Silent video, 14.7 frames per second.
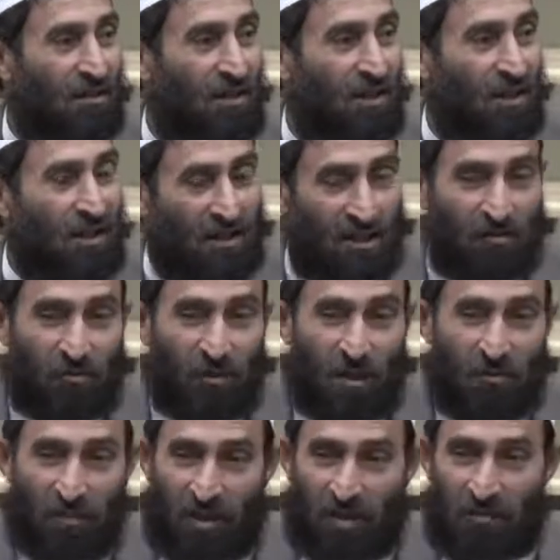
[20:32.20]
And that's why
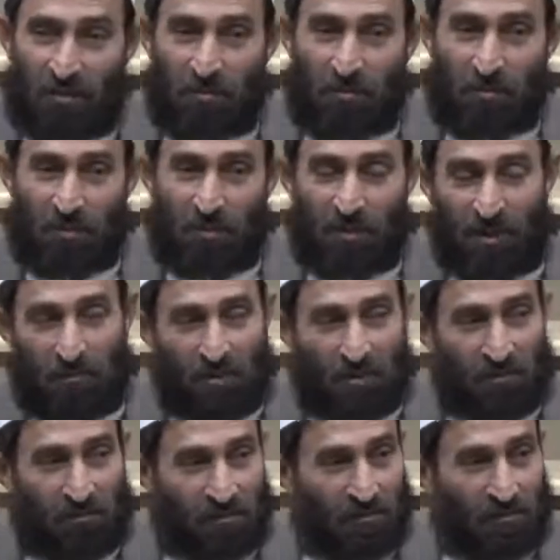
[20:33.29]
many people, they become
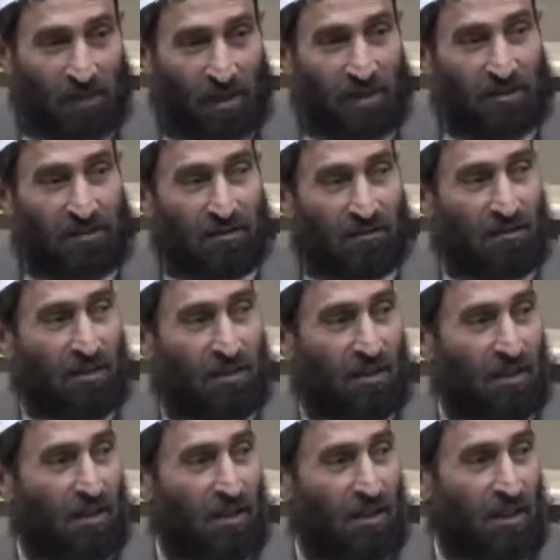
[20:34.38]
suicidal,
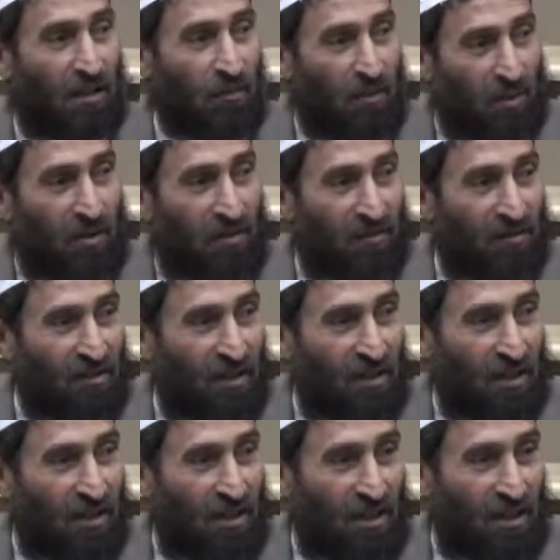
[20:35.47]
because
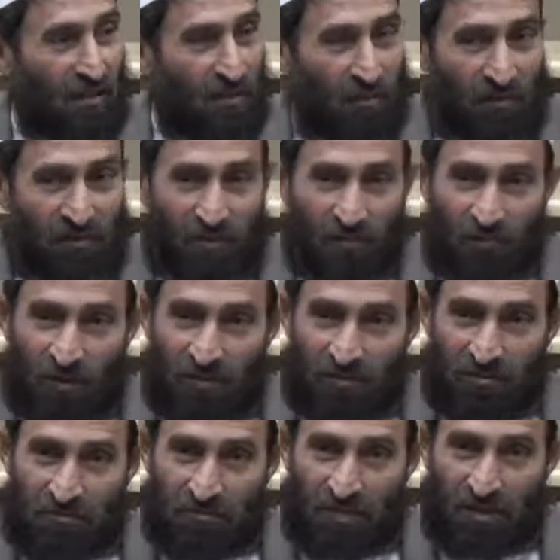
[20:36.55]
when someone,
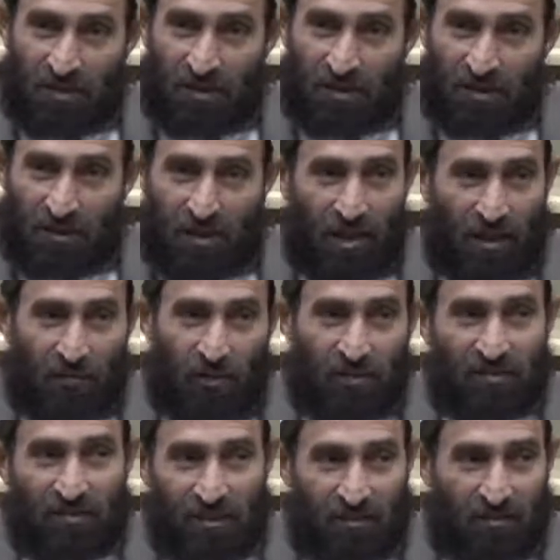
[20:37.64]
they
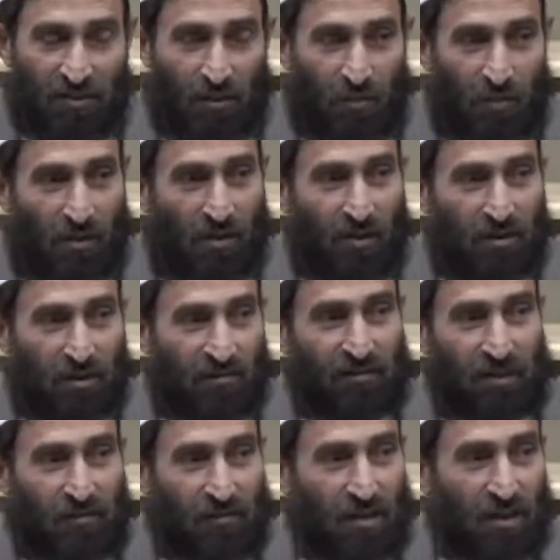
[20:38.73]
invested their wealth in
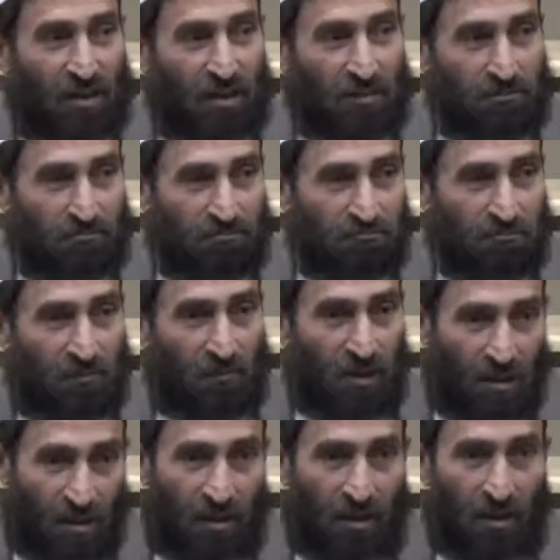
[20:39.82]
something
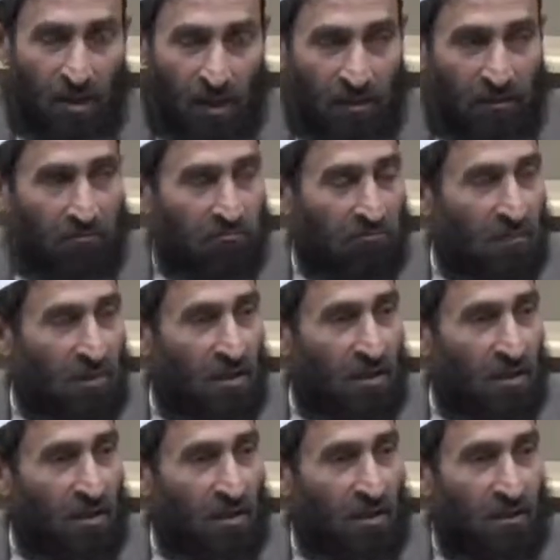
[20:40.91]
and
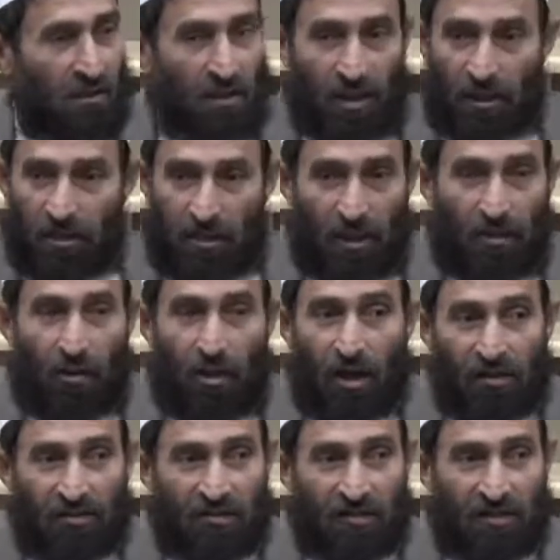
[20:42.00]
they
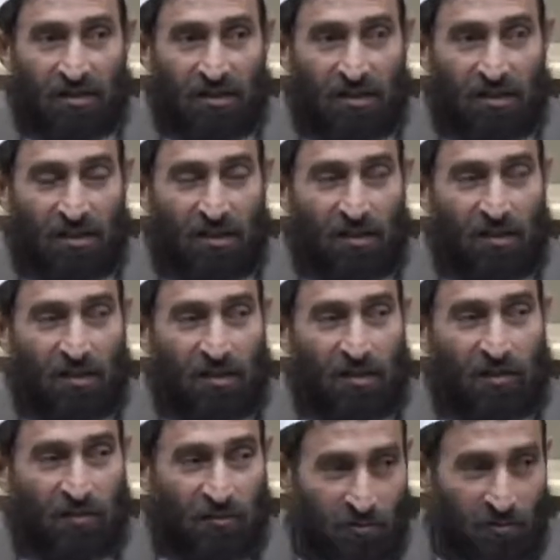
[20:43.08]
lost,
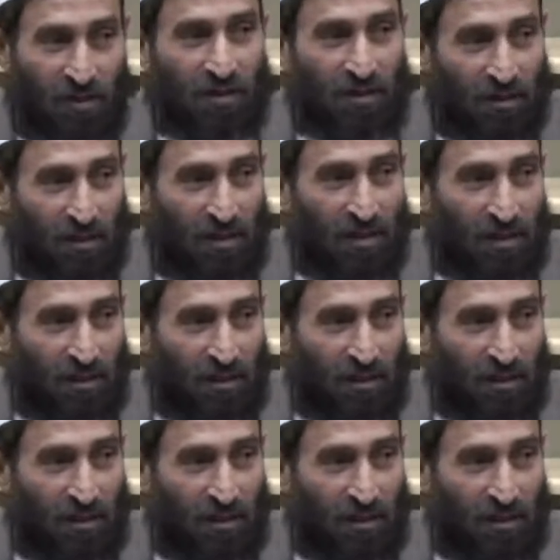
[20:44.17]
so then they